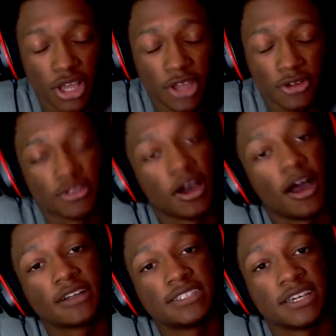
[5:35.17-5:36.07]
you're
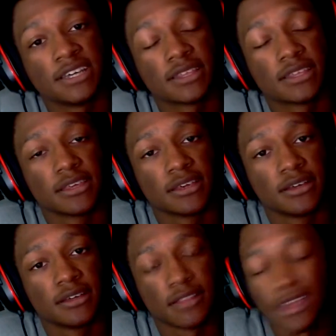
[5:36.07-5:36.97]
toxic
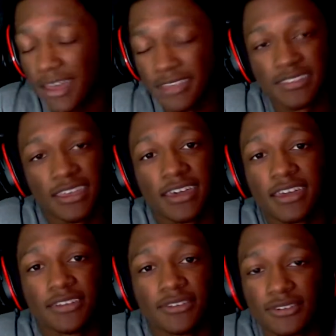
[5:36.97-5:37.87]
like I said,
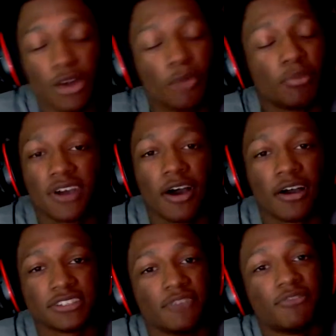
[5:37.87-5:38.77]
you don't be toxic.